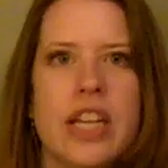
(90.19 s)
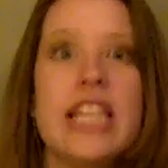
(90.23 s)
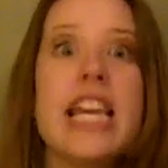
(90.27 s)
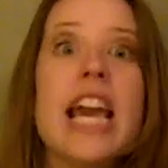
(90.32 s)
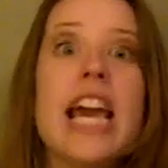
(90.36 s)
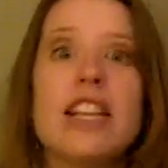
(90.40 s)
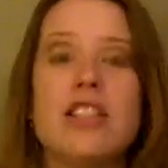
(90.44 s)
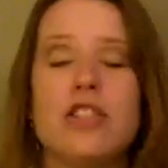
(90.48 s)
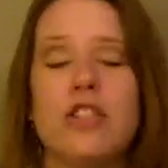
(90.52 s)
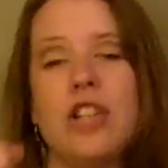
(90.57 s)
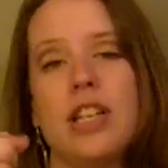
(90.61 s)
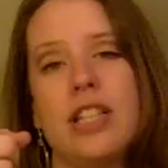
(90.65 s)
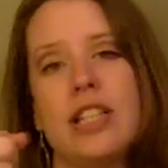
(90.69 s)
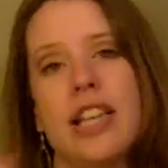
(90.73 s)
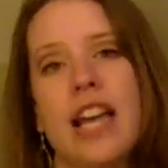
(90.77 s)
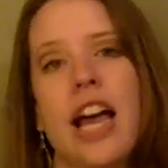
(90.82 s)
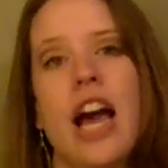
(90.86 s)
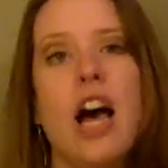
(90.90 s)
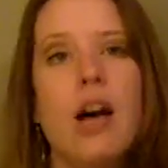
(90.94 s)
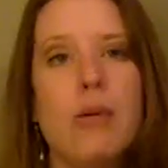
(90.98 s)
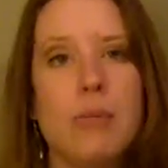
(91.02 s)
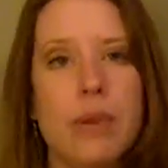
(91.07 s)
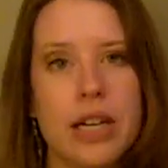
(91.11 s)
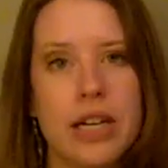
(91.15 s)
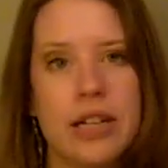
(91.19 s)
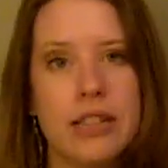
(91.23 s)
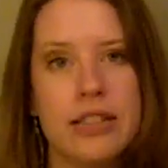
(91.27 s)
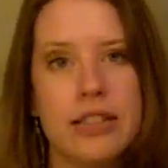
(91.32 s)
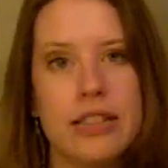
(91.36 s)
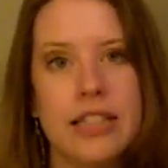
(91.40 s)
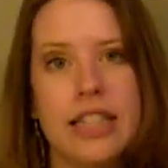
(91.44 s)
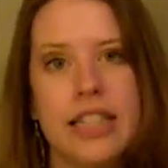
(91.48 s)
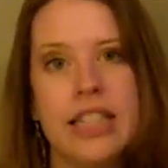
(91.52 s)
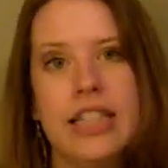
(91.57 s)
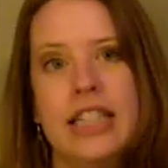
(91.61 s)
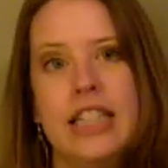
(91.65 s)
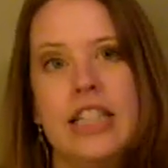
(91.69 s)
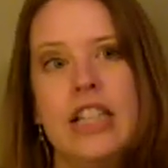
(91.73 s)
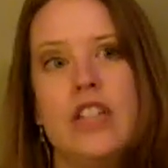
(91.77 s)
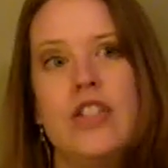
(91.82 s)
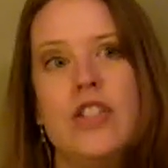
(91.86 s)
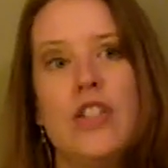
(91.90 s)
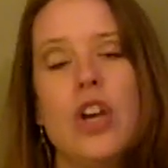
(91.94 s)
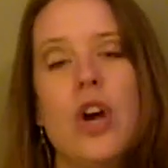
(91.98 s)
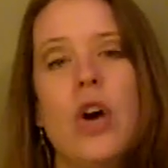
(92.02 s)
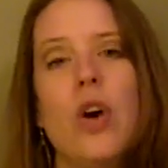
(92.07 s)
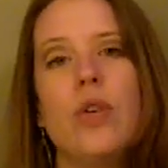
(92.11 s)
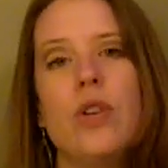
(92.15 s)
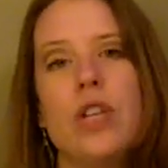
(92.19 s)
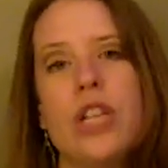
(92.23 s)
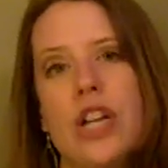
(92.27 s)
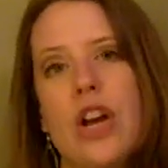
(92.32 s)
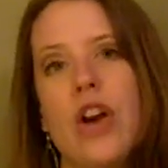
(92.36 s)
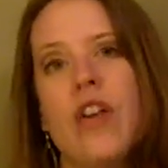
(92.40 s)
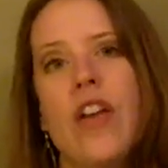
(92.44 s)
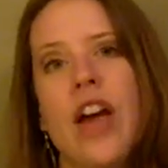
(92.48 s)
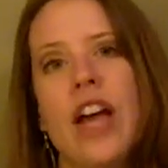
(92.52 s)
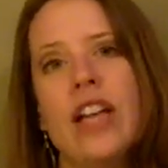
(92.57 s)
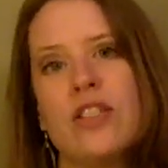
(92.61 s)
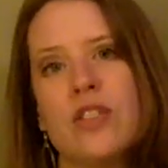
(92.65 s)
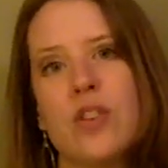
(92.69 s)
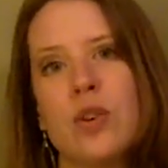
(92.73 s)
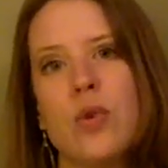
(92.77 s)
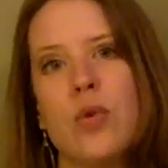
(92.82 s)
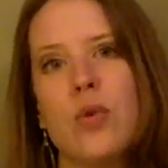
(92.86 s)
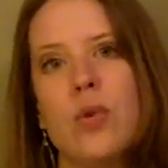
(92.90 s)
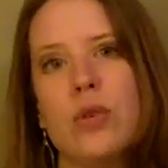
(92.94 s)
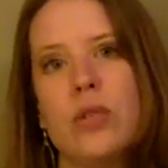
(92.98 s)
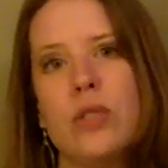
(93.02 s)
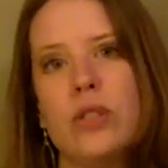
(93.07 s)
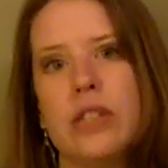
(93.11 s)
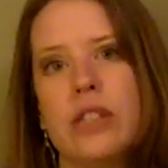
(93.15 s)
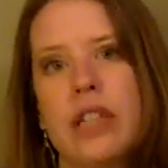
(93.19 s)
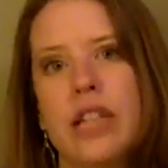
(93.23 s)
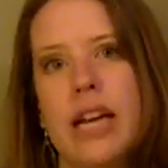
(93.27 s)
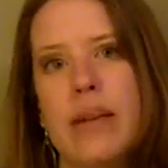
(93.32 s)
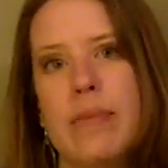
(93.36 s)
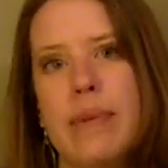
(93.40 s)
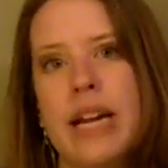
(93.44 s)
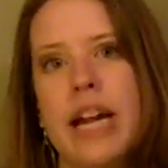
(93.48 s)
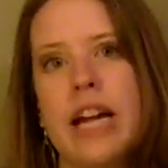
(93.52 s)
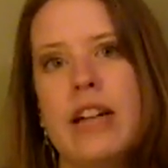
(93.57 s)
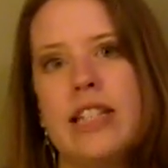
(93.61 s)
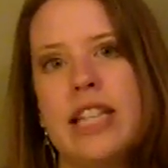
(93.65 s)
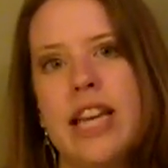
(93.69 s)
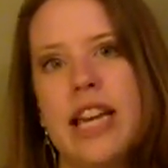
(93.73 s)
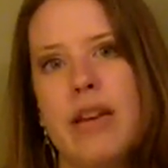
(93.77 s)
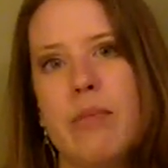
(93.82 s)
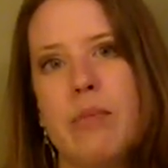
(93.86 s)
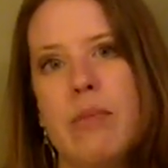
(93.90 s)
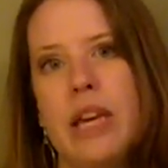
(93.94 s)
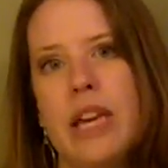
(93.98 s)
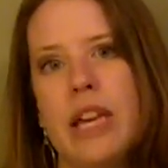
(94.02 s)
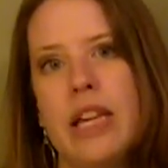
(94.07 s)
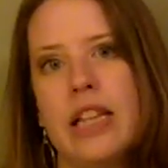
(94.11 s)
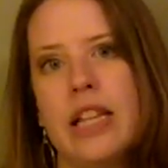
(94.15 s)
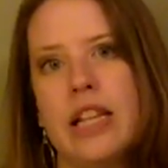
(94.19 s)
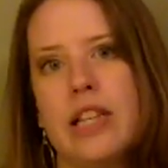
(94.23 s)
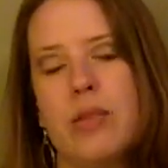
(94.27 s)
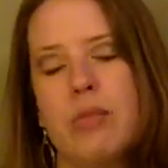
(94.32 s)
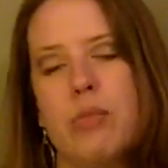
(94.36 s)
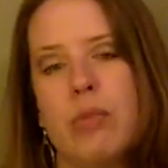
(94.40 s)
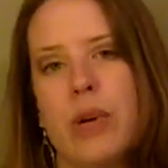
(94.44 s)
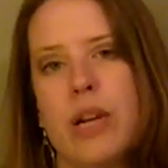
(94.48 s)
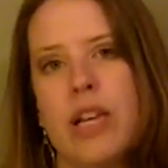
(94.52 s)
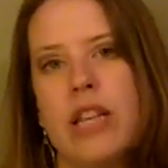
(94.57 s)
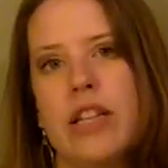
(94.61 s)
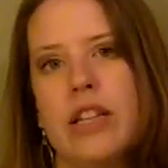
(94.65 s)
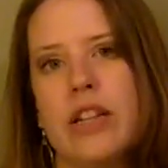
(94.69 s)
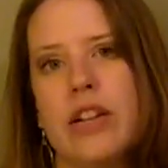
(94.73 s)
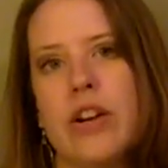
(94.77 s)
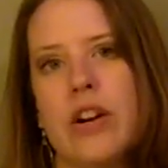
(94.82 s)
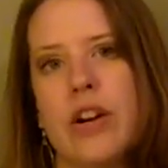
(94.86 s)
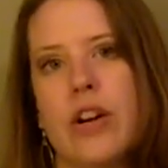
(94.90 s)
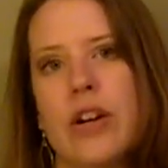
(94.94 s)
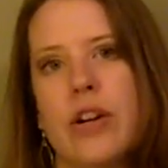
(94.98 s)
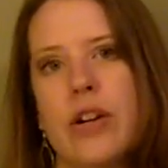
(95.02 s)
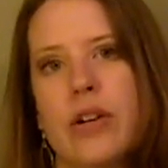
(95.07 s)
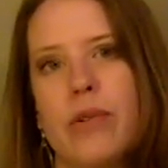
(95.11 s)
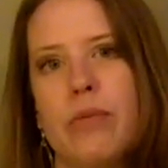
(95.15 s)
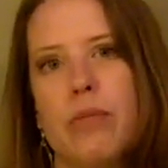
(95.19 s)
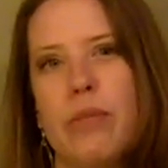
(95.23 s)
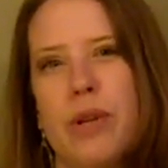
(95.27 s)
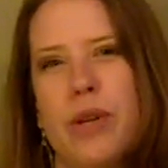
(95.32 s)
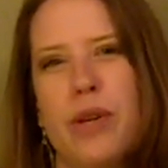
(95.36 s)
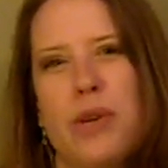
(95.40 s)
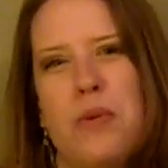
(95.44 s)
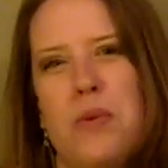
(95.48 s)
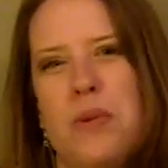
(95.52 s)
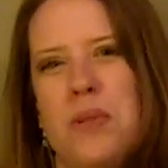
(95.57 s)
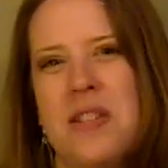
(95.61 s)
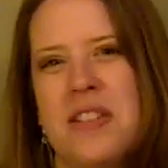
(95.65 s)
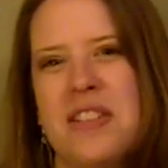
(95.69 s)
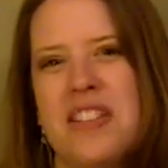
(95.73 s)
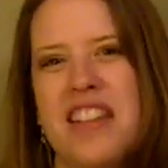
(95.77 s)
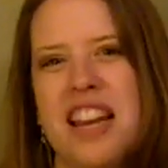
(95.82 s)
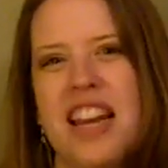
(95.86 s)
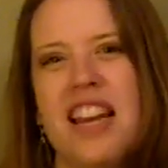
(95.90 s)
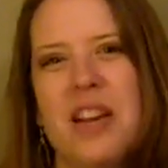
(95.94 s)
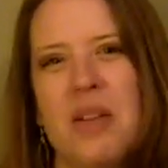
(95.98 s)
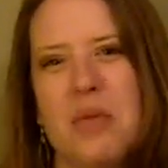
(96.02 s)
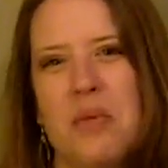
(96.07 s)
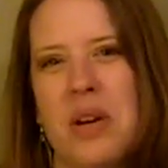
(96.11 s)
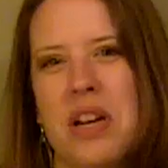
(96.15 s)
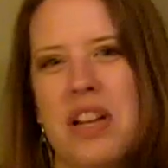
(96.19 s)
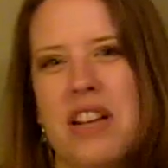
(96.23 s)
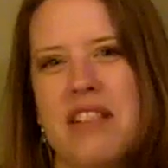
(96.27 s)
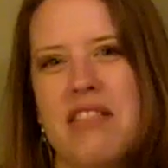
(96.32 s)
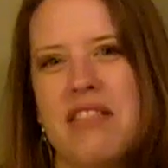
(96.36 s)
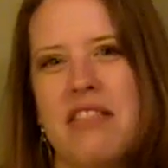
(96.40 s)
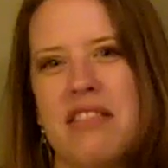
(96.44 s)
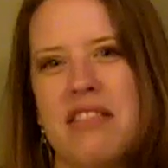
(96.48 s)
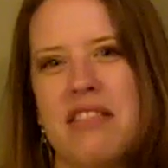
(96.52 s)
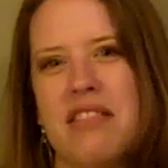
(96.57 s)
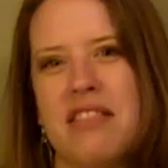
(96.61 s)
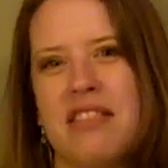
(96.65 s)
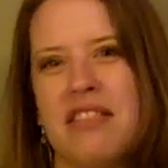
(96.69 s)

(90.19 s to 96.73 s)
Yes, Jessica Alba. So, you know, that's cool. I mean, I'll take being less pretty than her. But who was the second one?